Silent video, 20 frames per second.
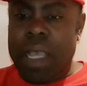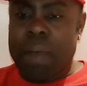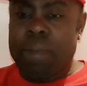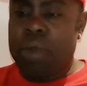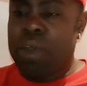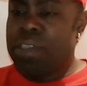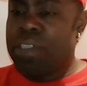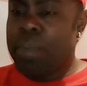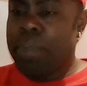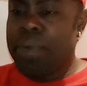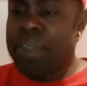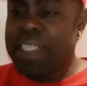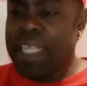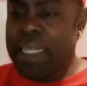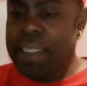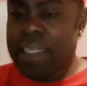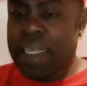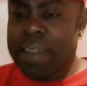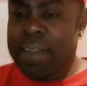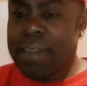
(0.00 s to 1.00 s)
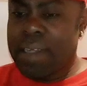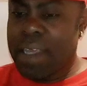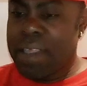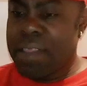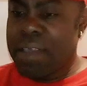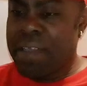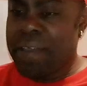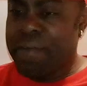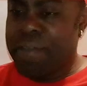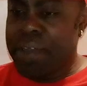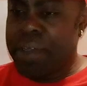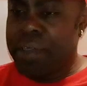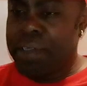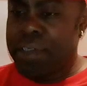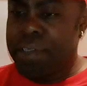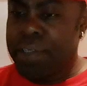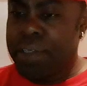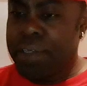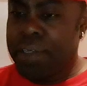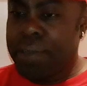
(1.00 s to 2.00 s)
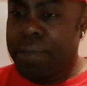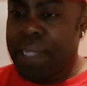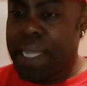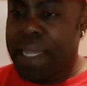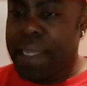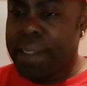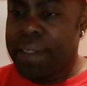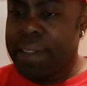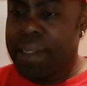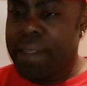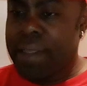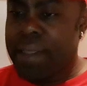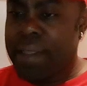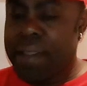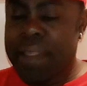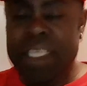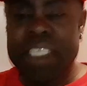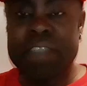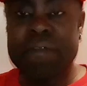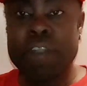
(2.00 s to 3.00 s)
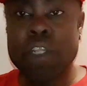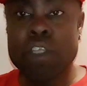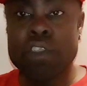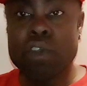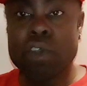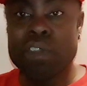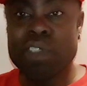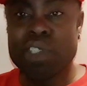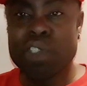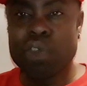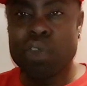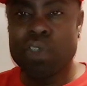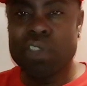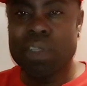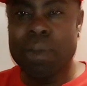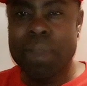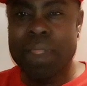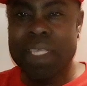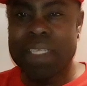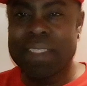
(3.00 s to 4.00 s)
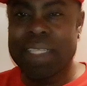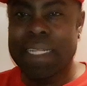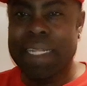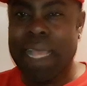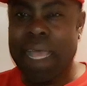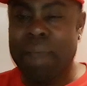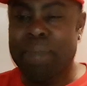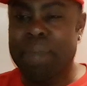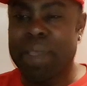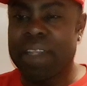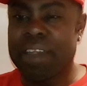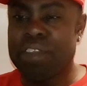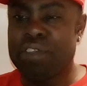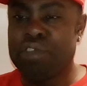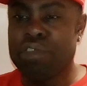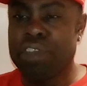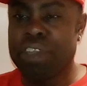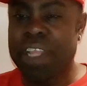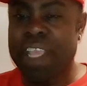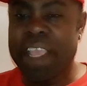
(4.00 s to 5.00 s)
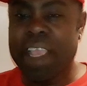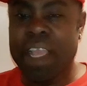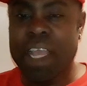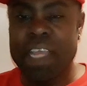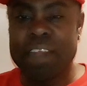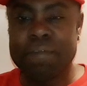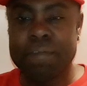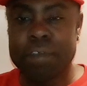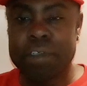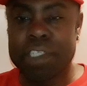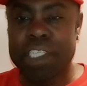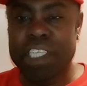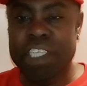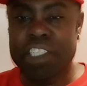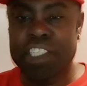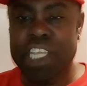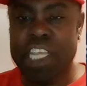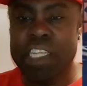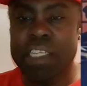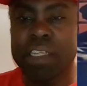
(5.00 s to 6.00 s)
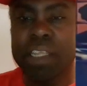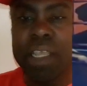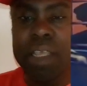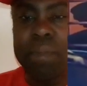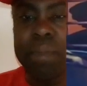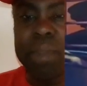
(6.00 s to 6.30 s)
I'm going to present another video to you, and this video is going to show some things that happened during a confrontation